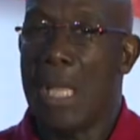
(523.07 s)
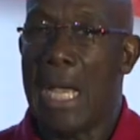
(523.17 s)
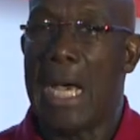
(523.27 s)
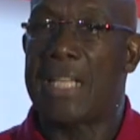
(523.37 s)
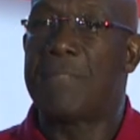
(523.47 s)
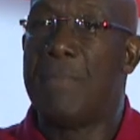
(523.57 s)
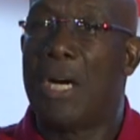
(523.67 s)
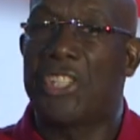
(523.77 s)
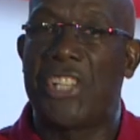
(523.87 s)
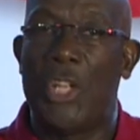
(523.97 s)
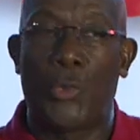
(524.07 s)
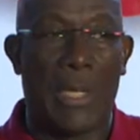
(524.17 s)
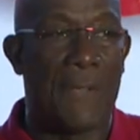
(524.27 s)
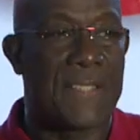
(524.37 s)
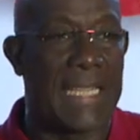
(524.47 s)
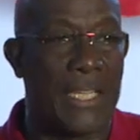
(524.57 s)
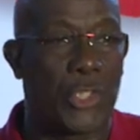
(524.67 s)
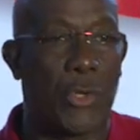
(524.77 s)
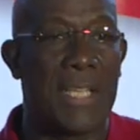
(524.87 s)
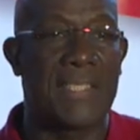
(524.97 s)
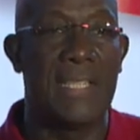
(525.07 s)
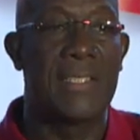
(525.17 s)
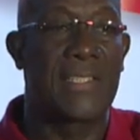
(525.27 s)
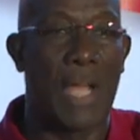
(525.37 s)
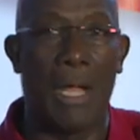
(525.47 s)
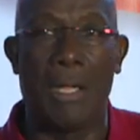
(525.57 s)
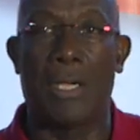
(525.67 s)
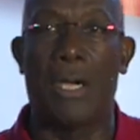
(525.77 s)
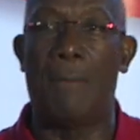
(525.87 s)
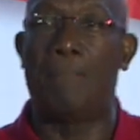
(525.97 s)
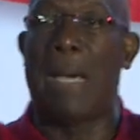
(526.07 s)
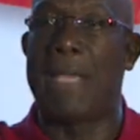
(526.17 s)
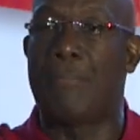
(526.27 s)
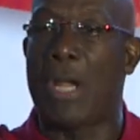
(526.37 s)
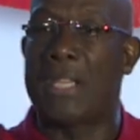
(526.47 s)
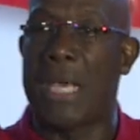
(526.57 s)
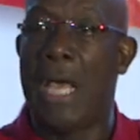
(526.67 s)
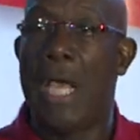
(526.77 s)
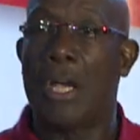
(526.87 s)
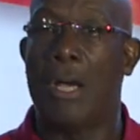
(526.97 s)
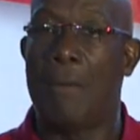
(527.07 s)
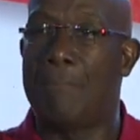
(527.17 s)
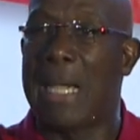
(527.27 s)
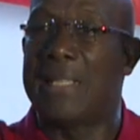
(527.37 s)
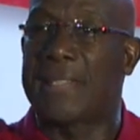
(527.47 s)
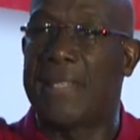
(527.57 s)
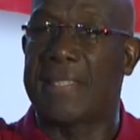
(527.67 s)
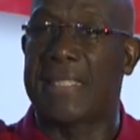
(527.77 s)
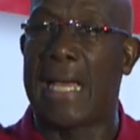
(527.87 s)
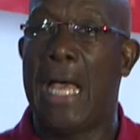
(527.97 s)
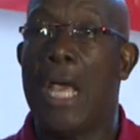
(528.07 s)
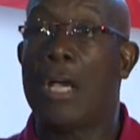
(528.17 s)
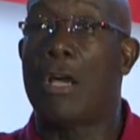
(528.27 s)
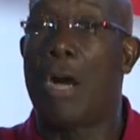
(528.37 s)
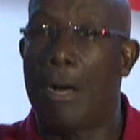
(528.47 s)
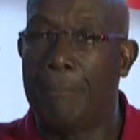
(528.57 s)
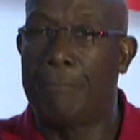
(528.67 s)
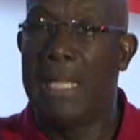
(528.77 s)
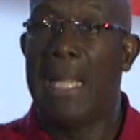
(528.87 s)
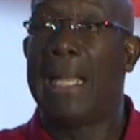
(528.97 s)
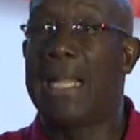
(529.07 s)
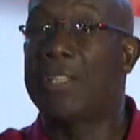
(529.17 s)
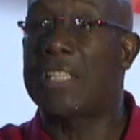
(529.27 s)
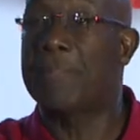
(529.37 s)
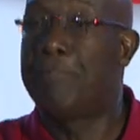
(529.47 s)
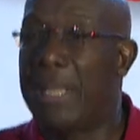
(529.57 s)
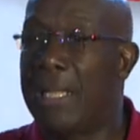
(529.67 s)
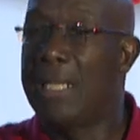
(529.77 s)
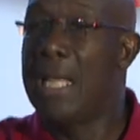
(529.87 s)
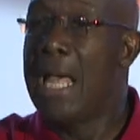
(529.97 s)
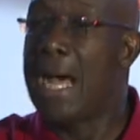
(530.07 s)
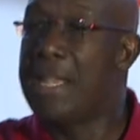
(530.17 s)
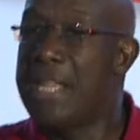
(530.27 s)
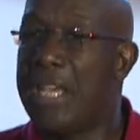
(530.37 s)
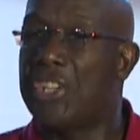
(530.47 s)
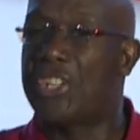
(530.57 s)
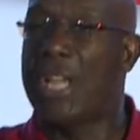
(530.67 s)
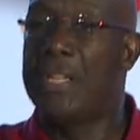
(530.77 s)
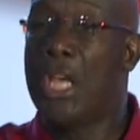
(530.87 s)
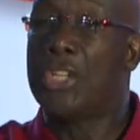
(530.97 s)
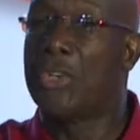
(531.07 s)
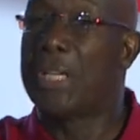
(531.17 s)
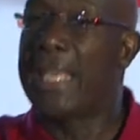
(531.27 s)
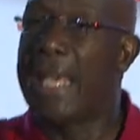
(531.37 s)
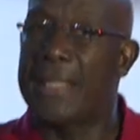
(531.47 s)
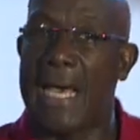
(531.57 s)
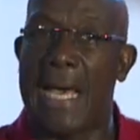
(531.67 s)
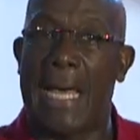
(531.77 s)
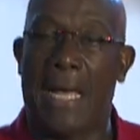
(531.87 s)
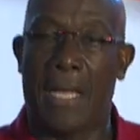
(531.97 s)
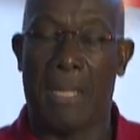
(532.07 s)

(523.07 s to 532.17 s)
As Merchant would have said to us in song, come my brother, come my sister, come, let us build a nation together.